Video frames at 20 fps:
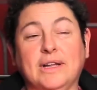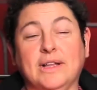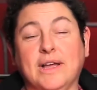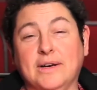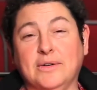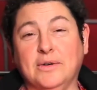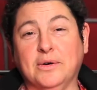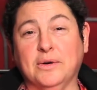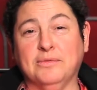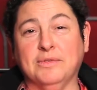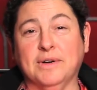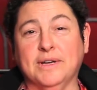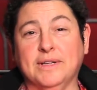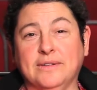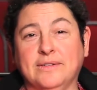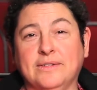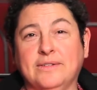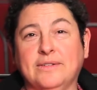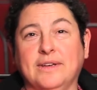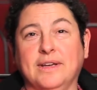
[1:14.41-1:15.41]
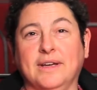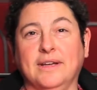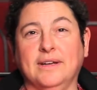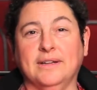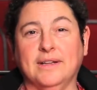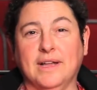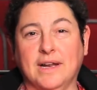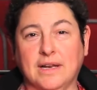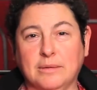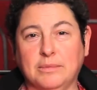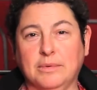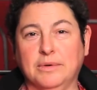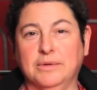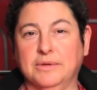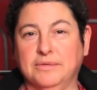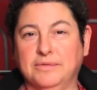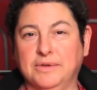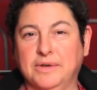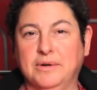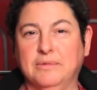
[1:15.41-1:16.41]
She had a lot of girlfriends, and a lot of them
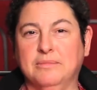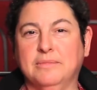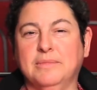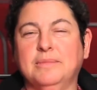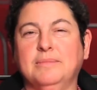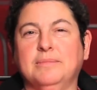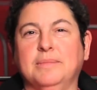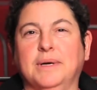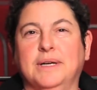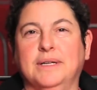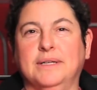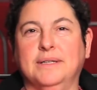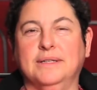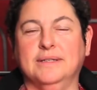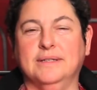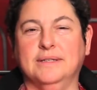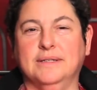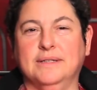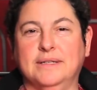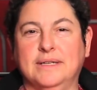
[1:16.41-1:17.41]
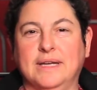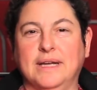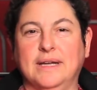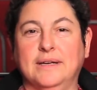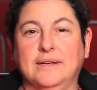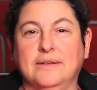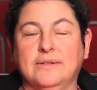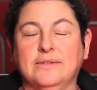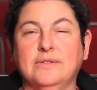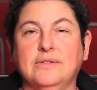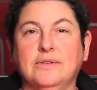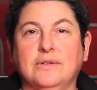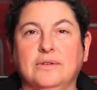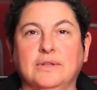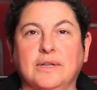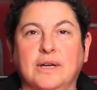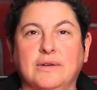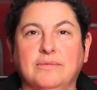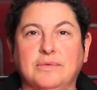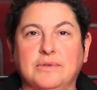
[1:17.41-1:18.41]
were in the film, but again,
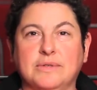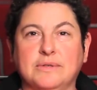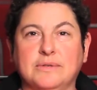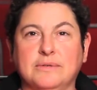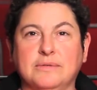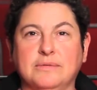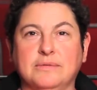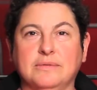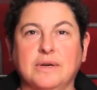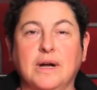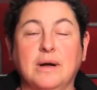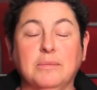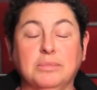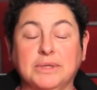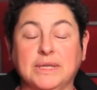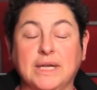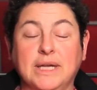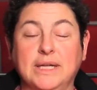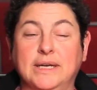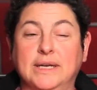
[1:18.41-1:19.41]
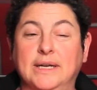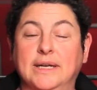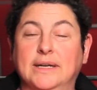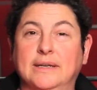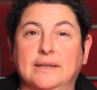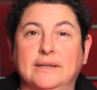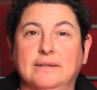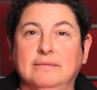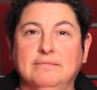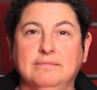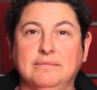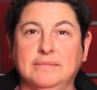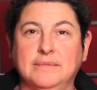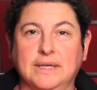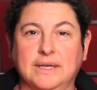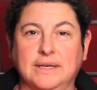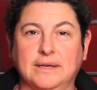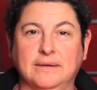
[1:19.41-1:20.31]
her life was complicated, and